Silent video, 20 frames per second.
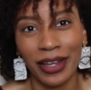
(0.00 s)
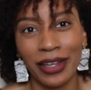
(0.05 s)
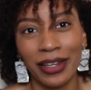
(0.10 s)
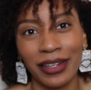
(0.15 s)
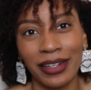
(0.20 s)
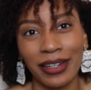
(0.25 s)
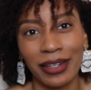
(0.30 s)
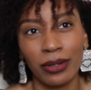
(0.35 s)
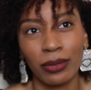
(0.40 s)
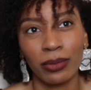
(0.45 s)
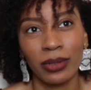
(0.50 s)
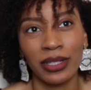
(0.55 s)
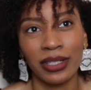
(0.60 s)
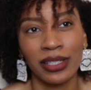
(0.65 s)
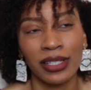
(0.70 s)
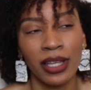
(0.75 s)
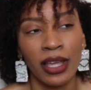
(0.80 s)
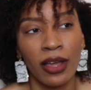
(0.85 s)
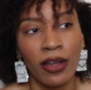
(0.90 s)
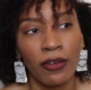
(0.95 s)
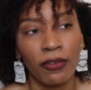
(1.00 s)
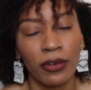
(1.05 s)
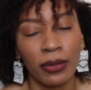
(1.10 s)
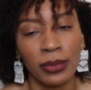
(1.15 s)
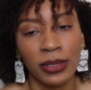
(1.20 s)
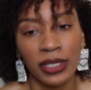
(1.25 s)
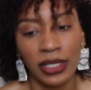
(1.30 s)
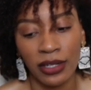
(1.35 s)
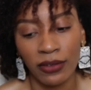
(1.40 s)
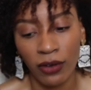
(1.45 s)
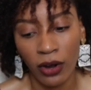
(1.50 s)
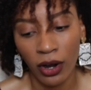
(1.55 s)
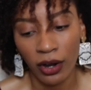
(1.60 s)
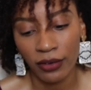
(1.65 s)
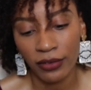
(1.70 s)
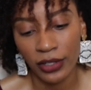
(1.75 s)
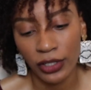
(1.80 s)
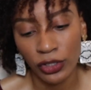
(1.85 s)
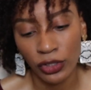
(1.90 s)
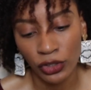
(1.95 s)
and it was from Steve
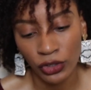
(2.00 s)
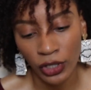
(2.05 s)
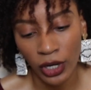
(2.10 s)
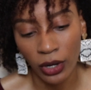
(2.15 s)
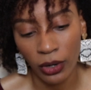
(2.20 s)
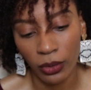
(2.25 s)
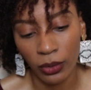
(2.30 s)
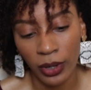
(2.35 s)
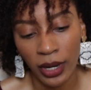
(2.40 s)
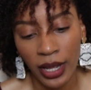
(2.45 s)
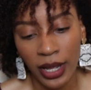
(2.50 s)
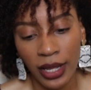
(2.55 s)
Harvey's show,